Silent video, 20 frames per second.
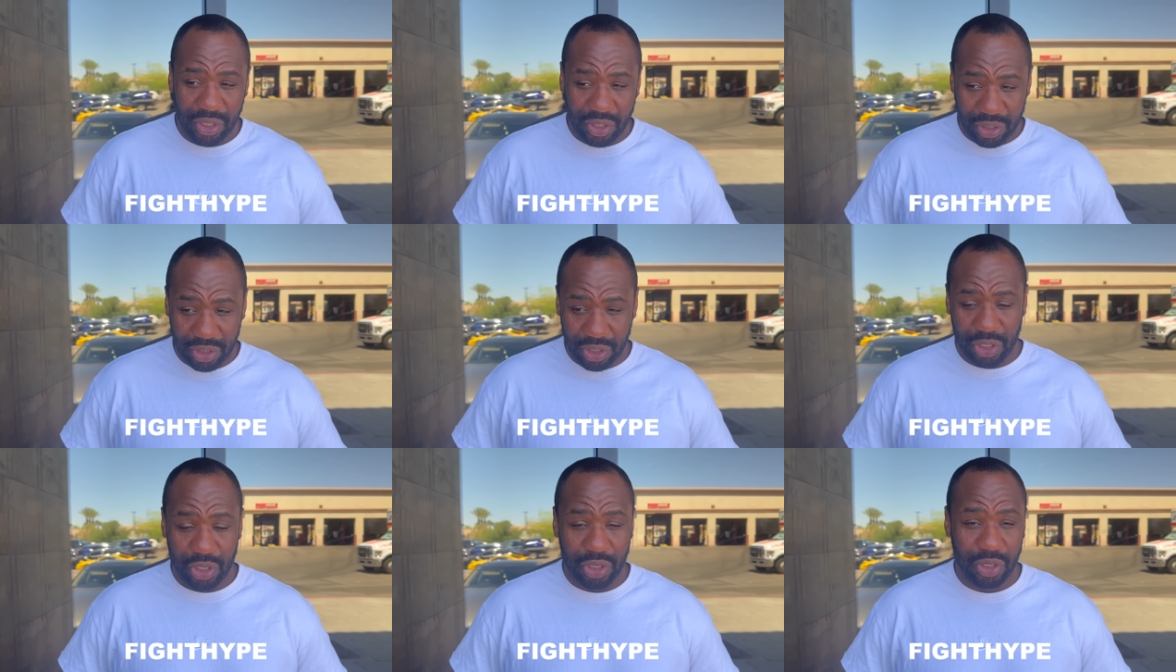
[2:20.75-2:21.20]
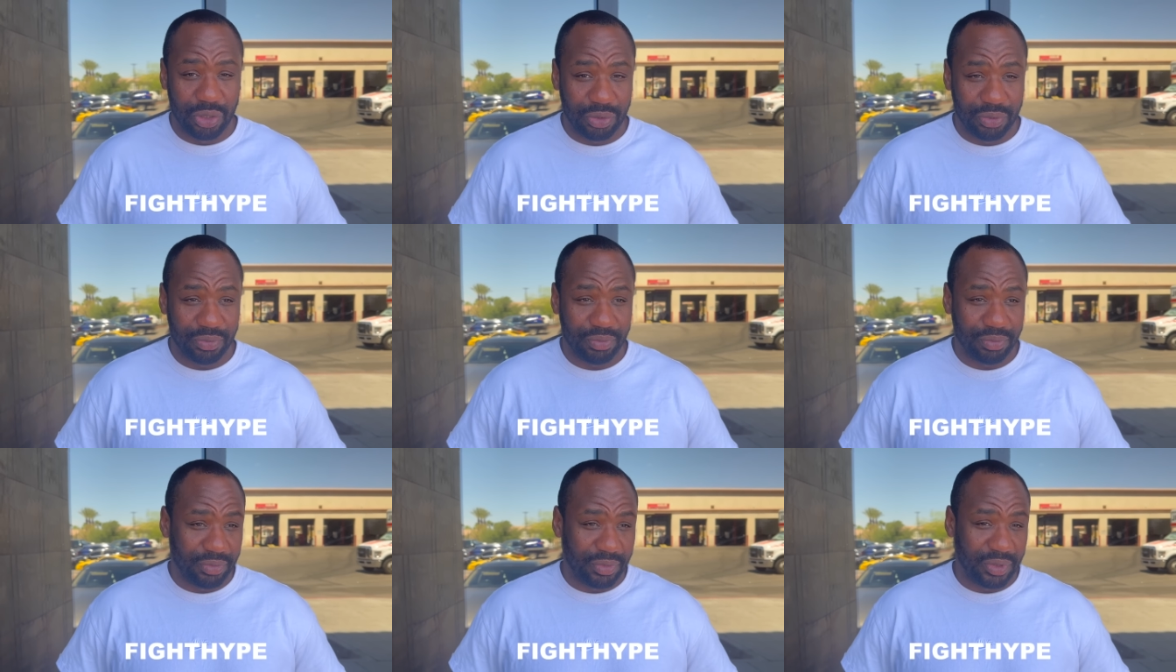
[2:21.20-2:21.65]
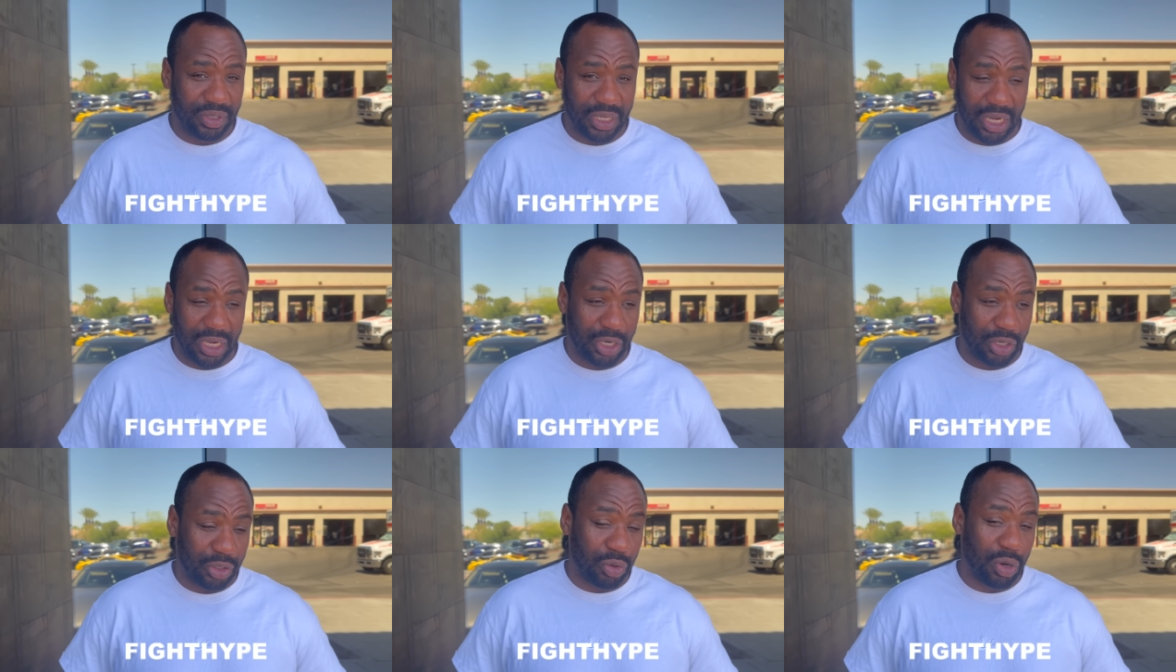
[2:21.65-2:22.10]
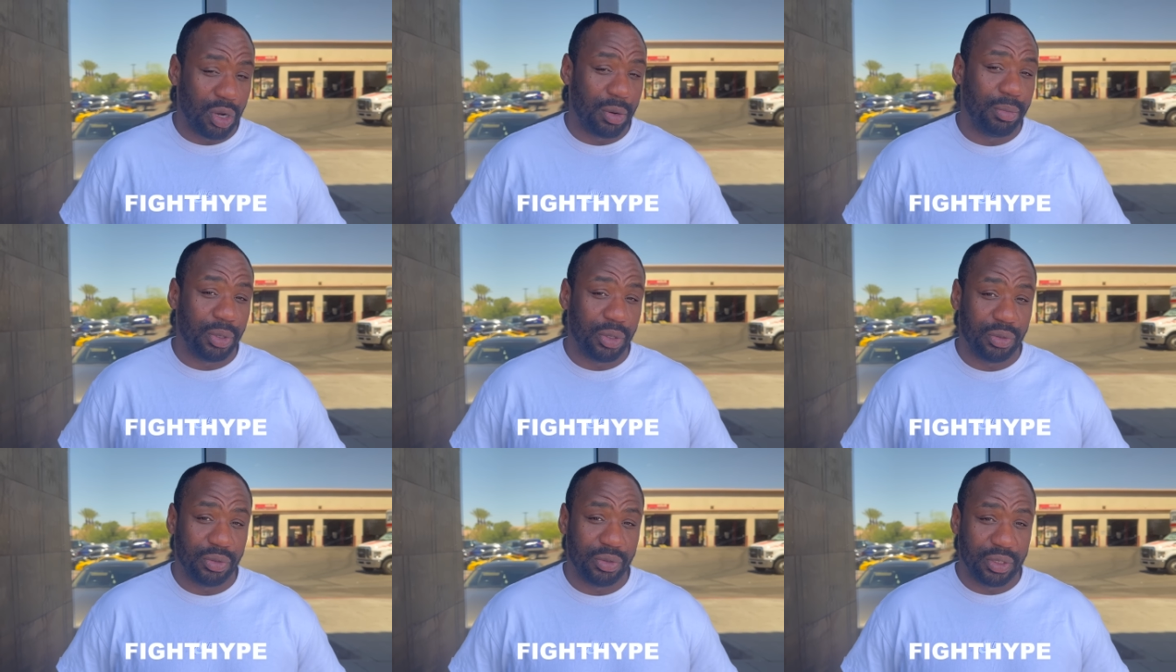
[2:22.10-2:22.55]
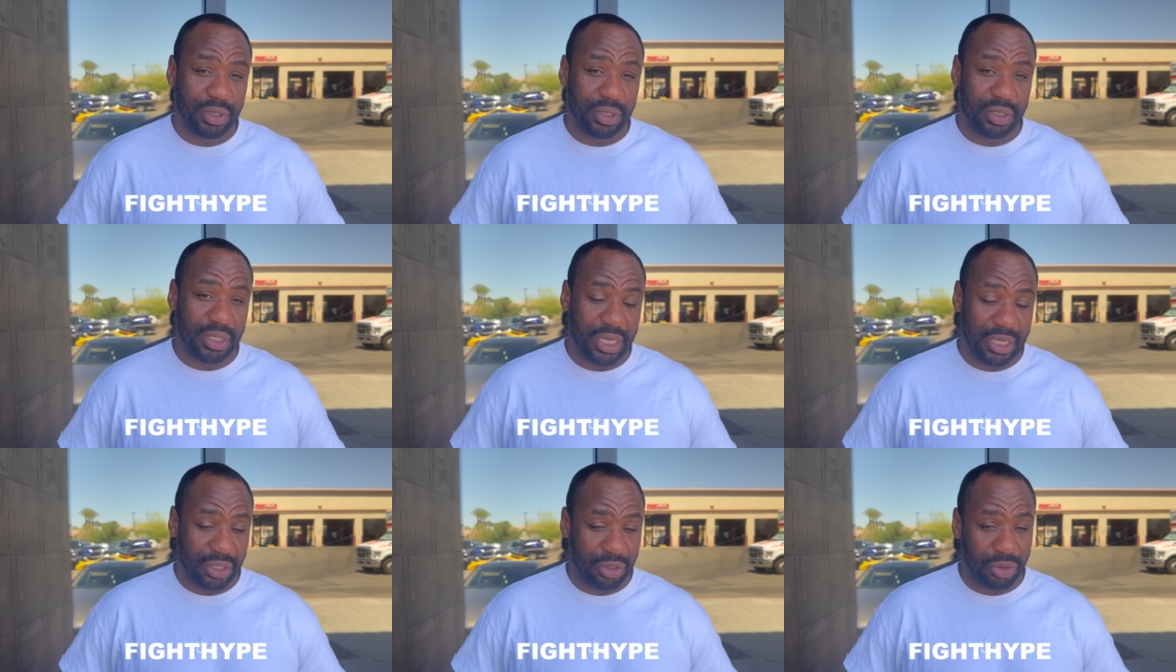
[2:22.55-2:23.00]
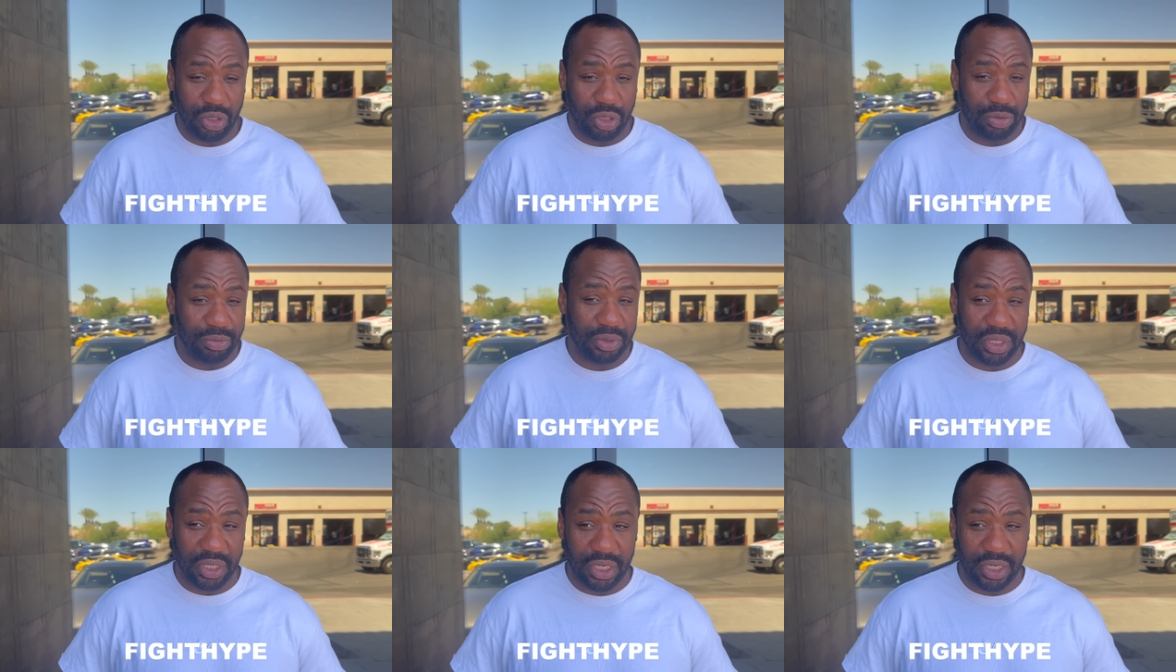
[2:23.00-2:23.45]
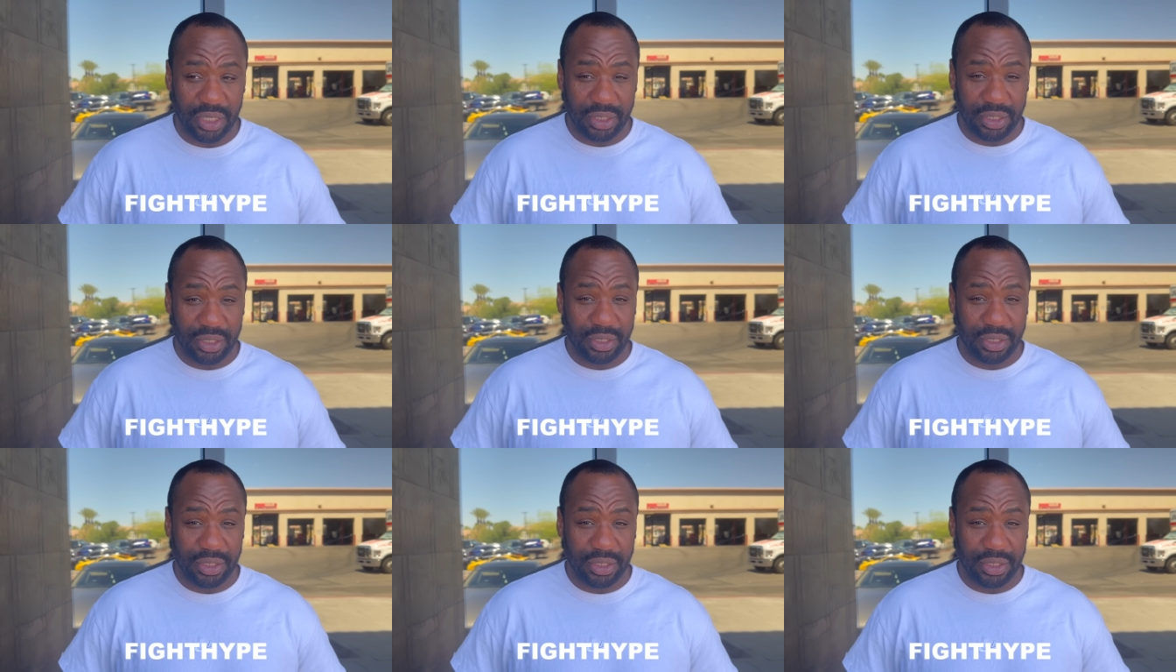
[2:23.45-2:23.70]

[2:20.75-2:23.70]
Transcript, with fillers: you know, they crumble. Like you know what I'm saying?